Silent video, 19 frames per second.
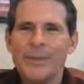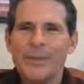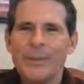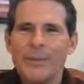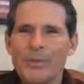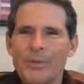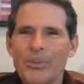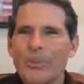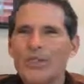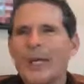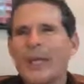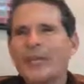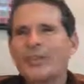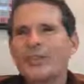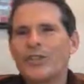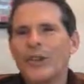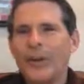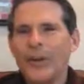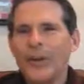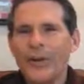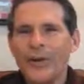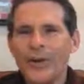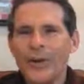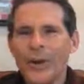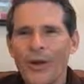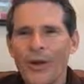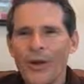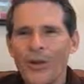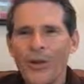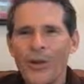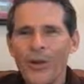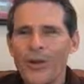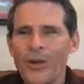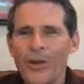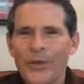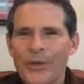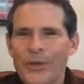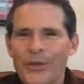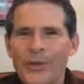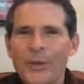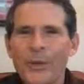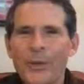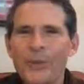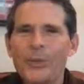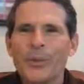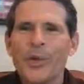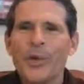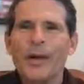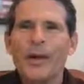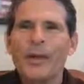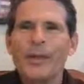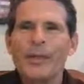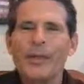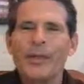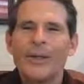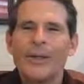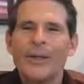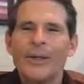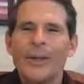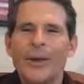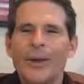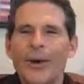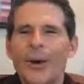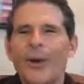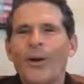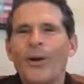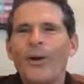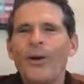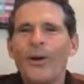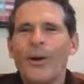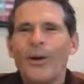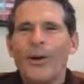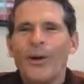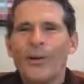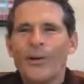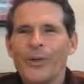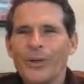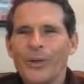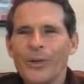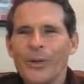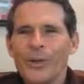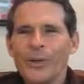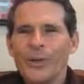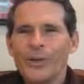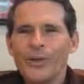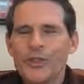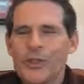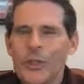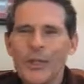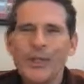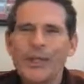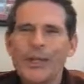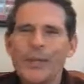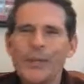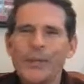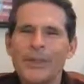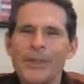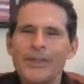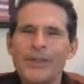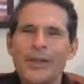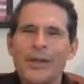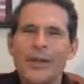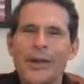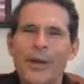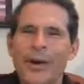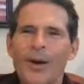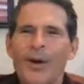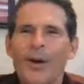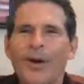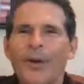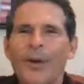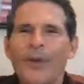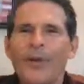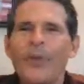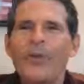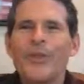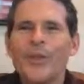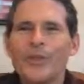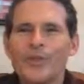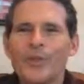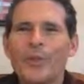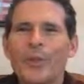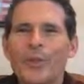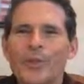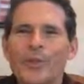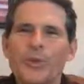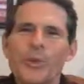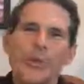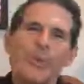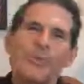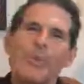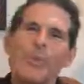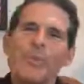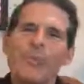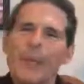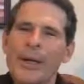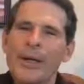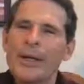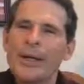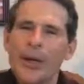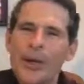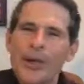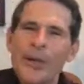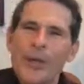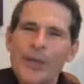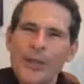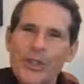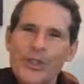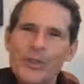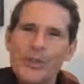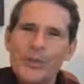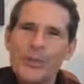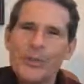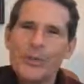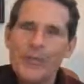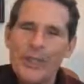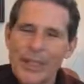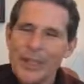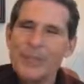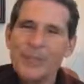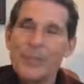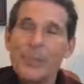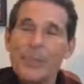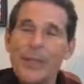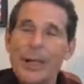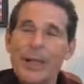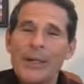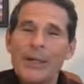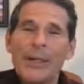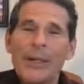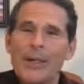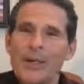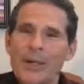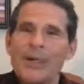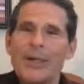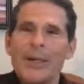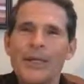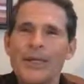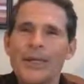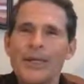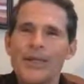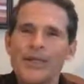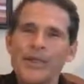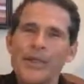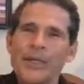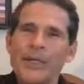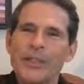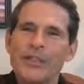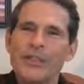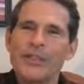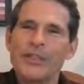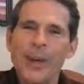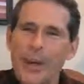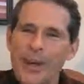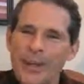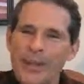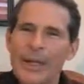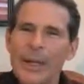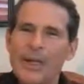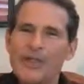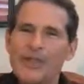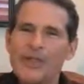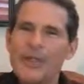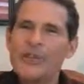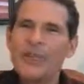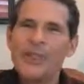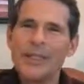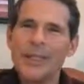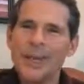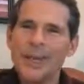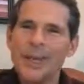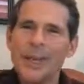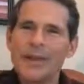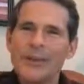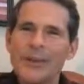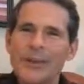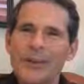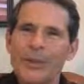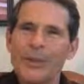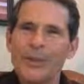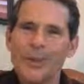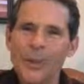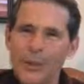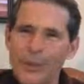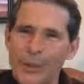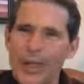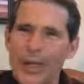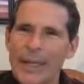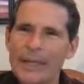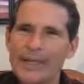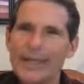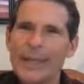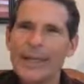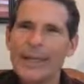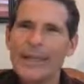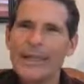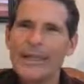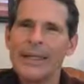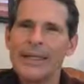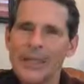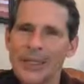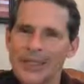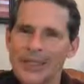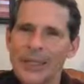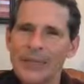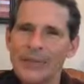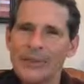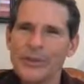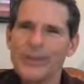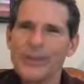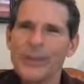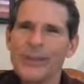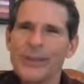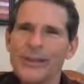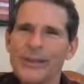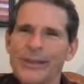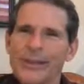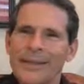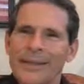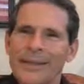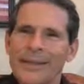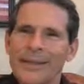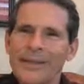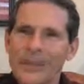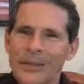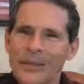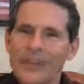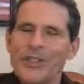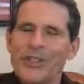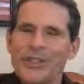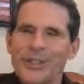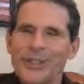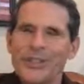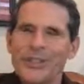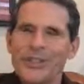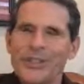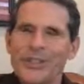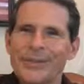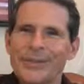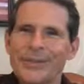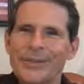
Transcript: mistakes, all the things that went wrong, all your shortcomings, all the things you wish would have been better, all the things you didn't do better, don't let those things paralyze you today with regret and guilt. You know, Jesus